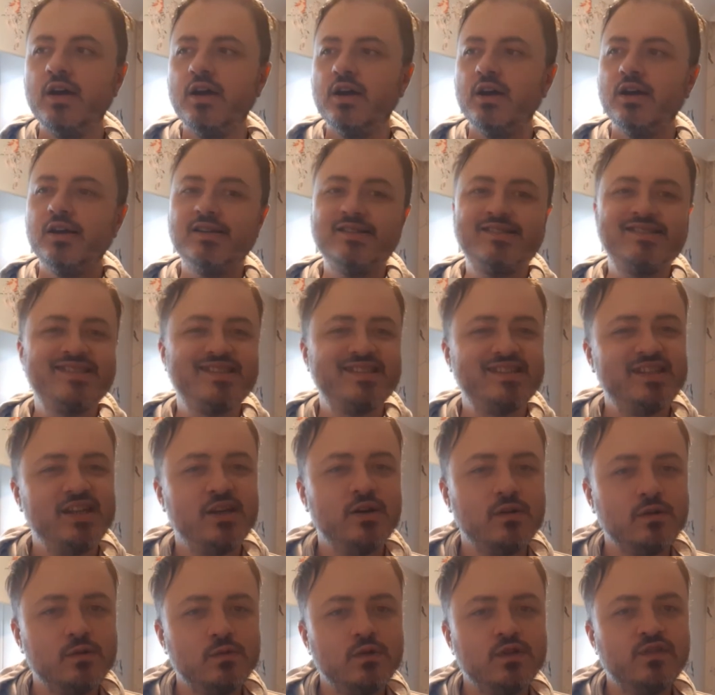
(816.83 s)
It
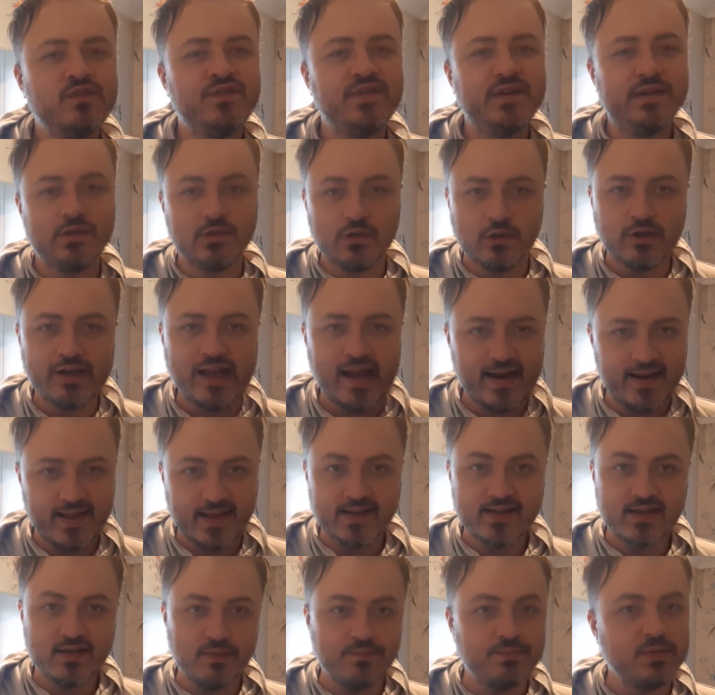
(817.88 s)
still would feel organic
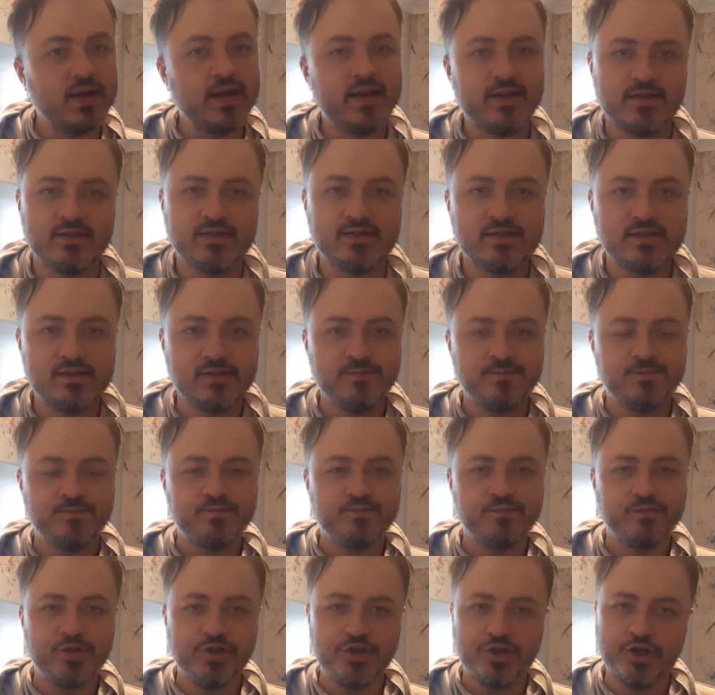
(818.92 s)
to the players,
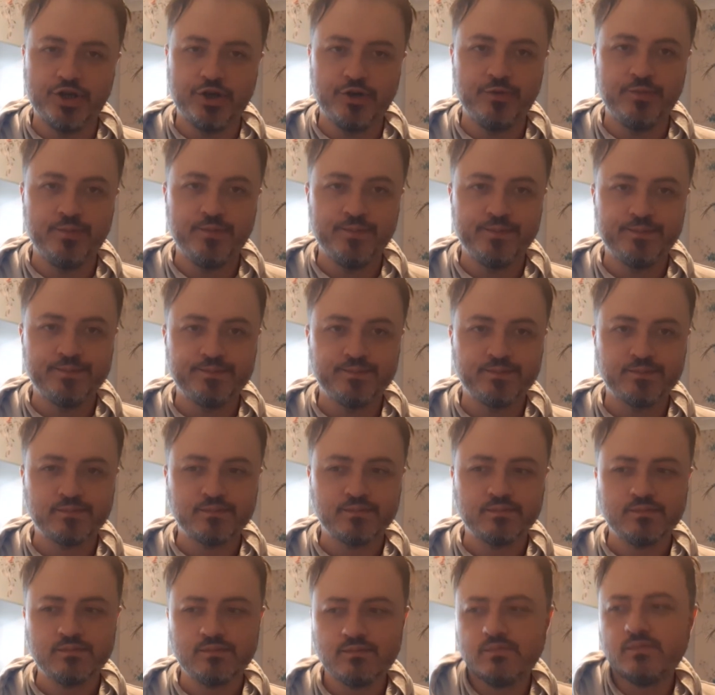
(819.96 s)
you know.
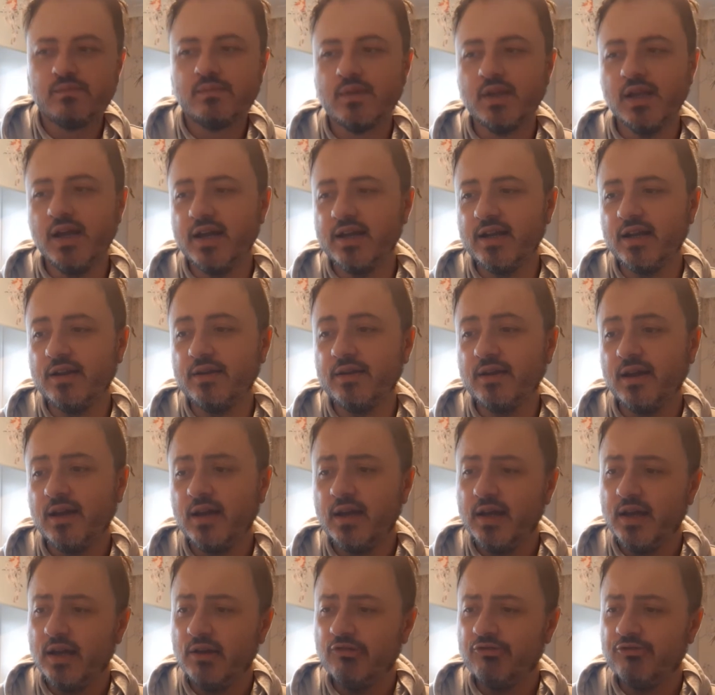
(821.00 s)
And
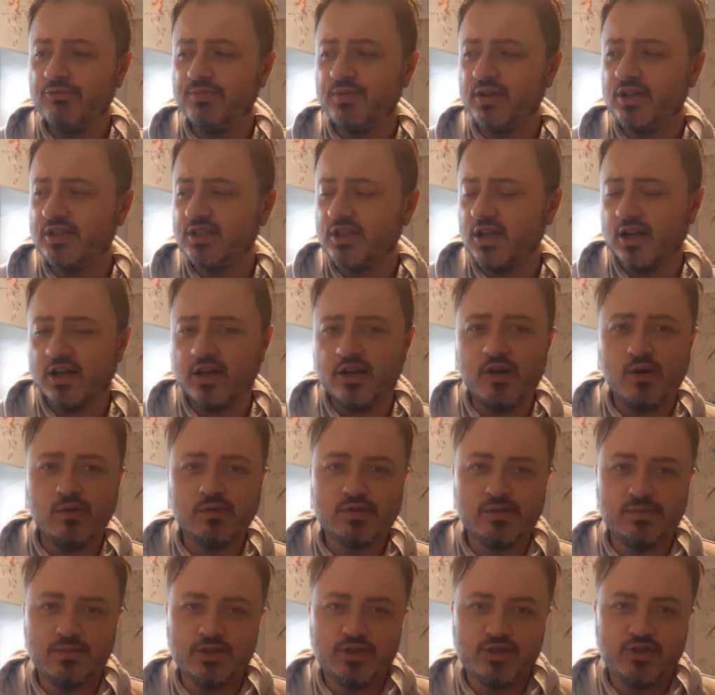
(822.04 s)
it's like an
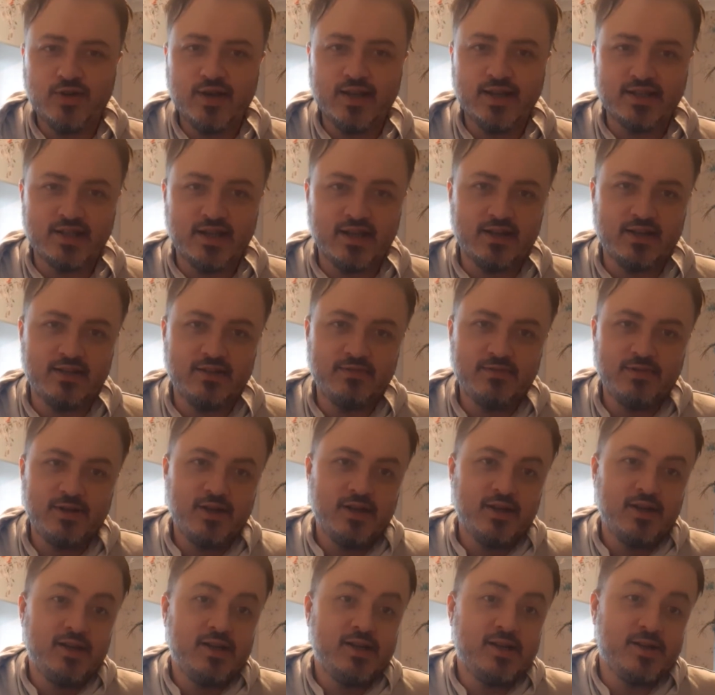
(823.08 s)
ultimate treat. It's like
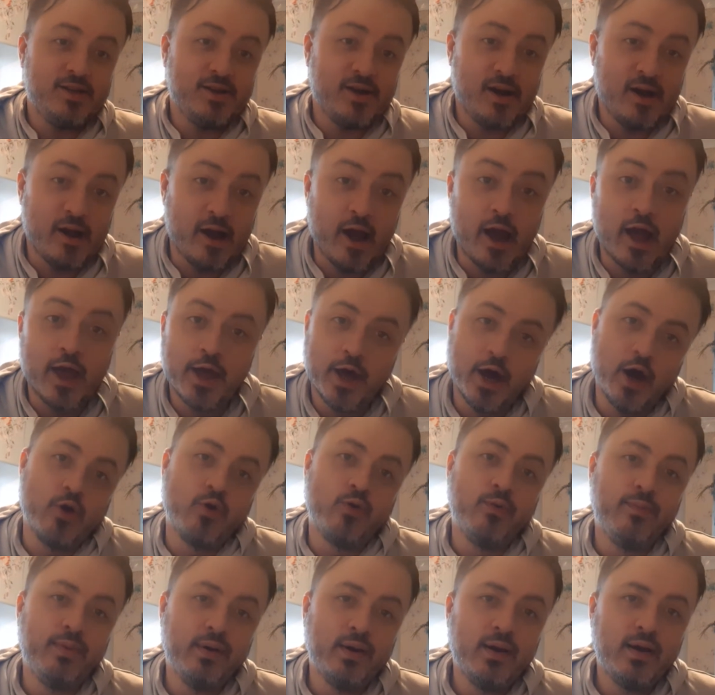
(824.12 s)
I
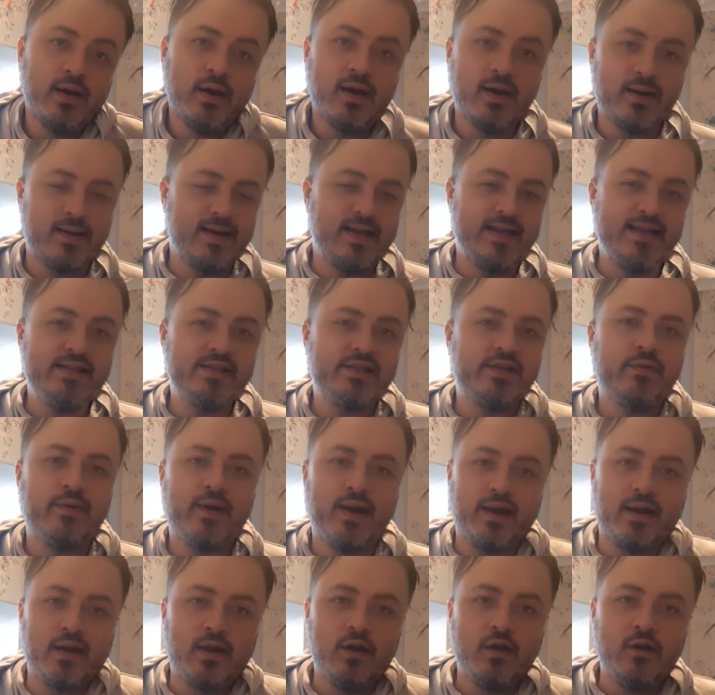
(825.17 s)
hope, an Easter
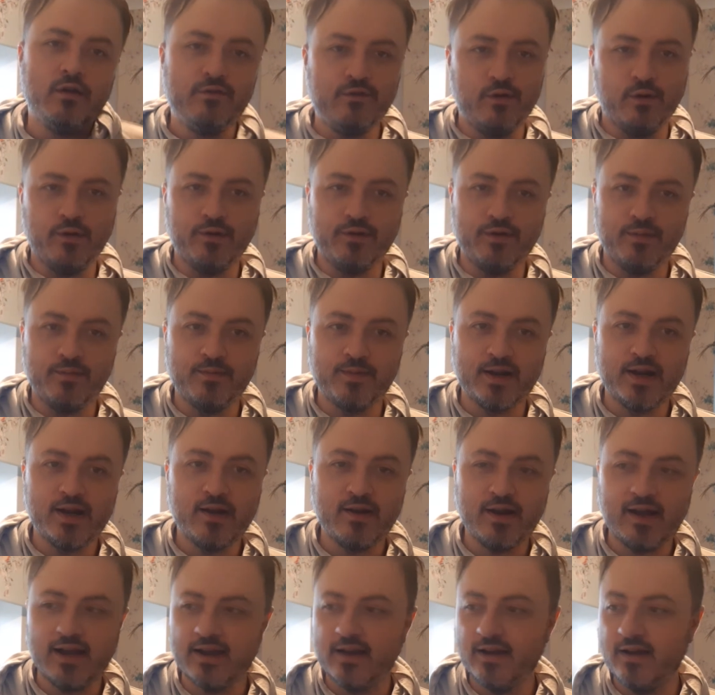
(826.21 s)
egg for them, you know,
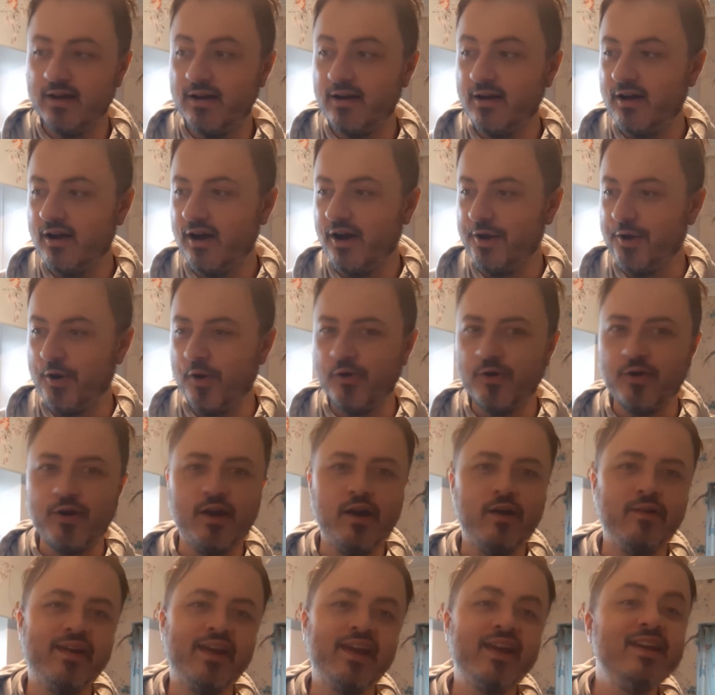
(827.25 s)
like an
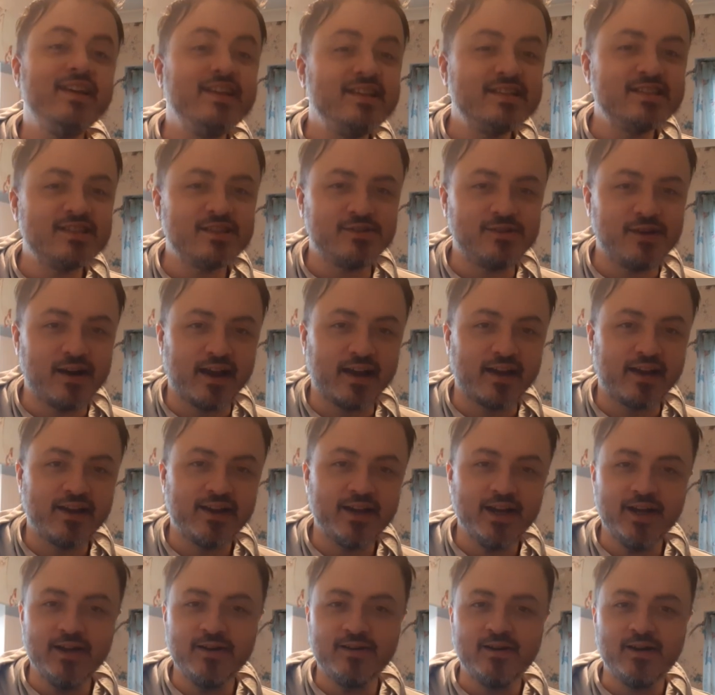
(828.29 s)
ongoing Easter egg, you
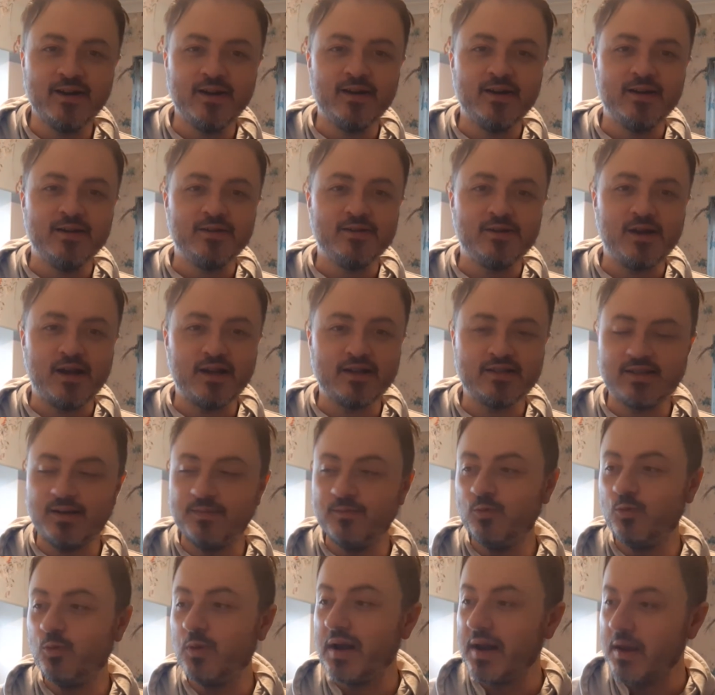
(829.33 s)
know, like
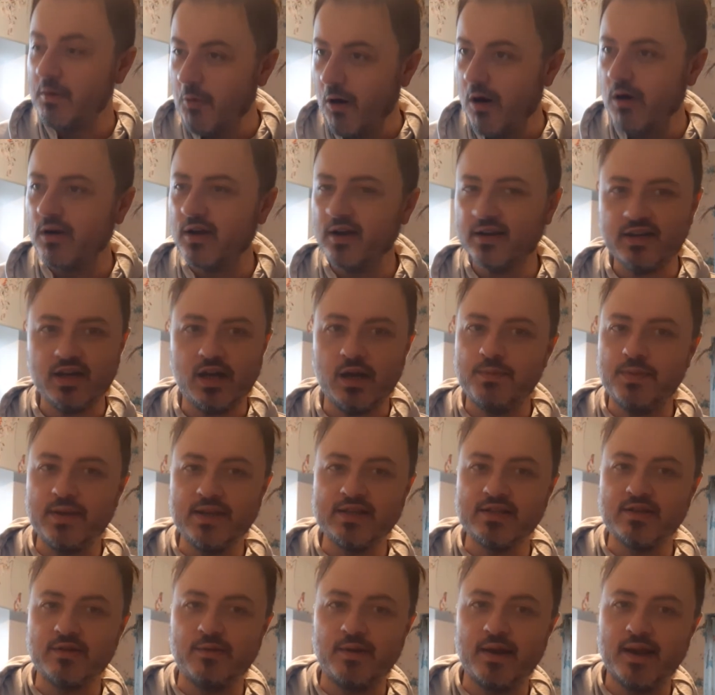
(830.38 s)
some Willy Wonka type
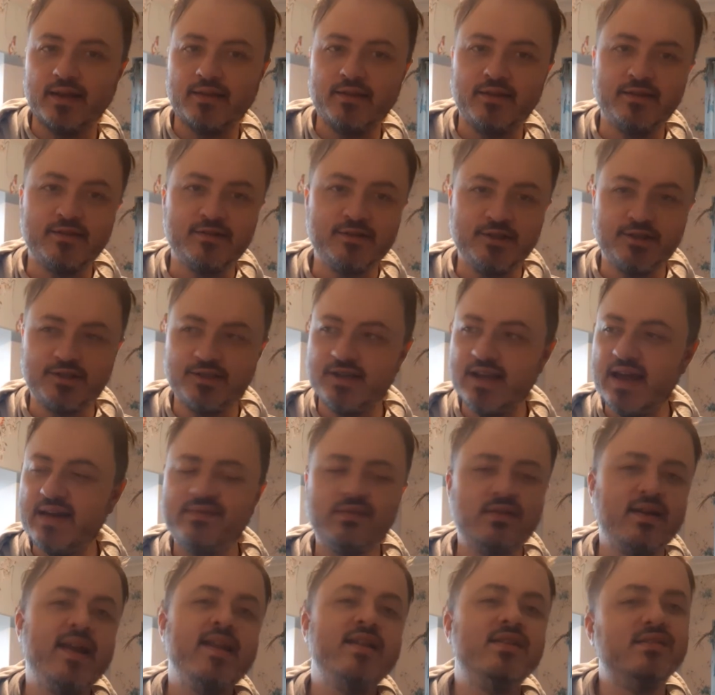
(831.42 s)
Easter egg that just never
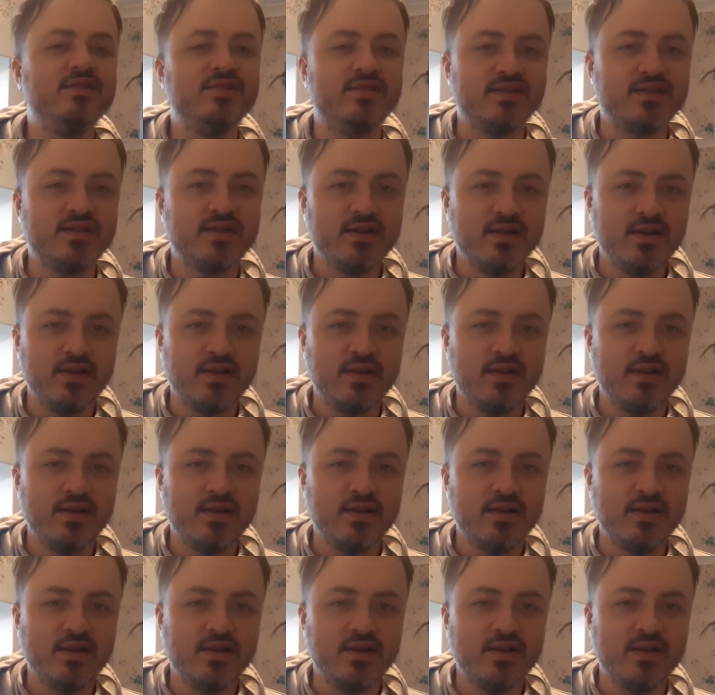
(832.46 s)
ends.